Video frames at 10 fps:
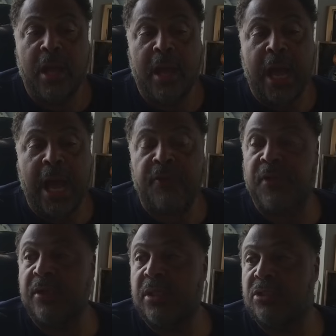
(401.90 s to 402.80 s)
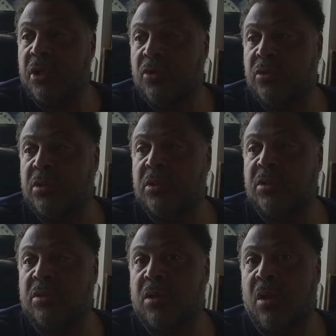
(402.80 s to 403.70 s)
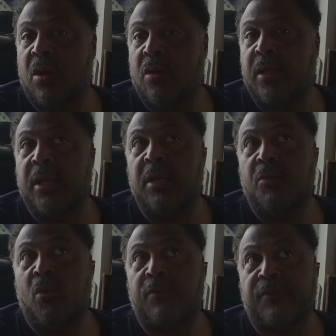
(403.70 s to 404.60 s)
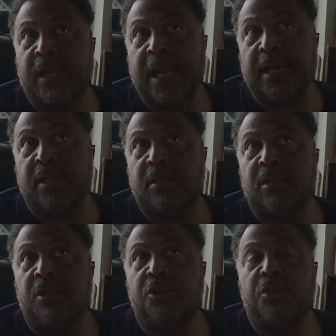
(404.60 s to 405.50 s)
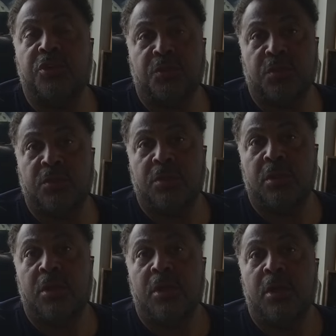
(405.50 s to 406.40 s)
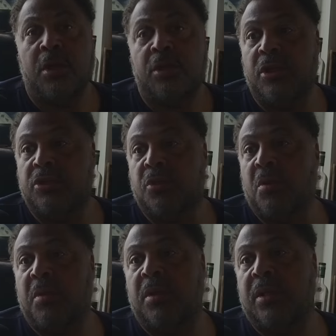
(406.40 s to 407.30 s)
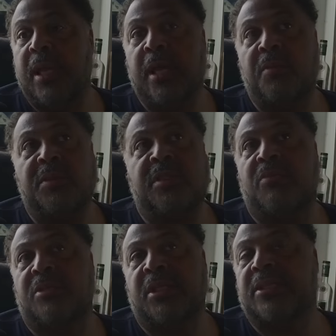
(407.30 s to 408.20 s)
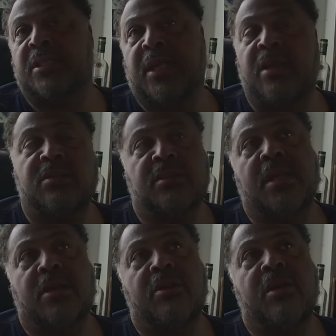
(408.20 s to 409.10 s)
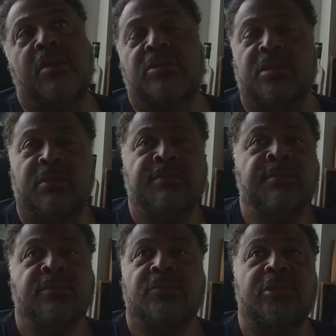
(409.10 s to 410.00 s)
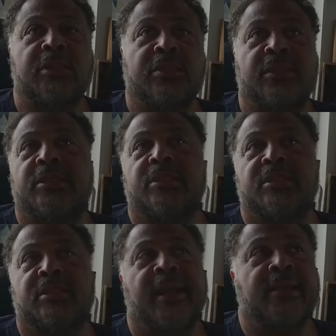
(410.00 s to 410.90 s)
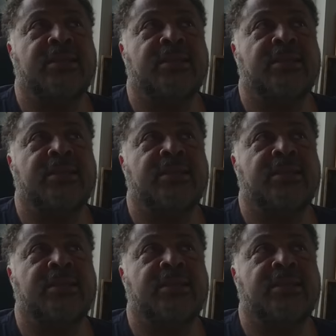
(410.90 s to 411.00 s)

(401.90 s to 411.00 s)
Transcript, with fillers: I think the Joneses are getting more flack than usual. Usual, we look at it and we say, well, Jason Garrett's not a good coach. And, you know, he just stinks.